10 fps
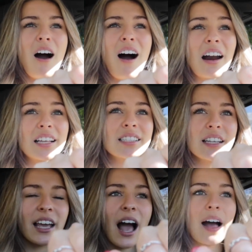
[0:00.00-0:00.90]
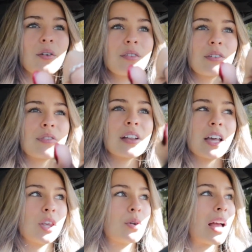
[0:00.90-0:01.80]
honestly, I don't even feel
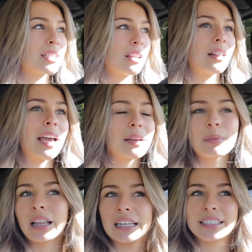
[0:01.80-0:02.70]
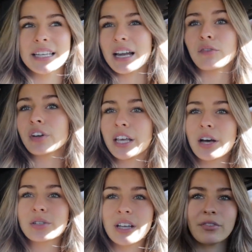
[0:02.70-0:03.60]
like you guys like my like sit down
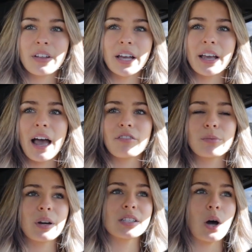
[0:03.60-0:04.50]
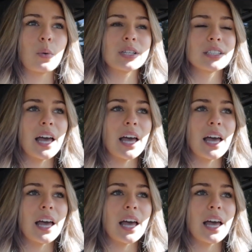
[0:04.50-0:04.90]
videos. I feel like everybody's always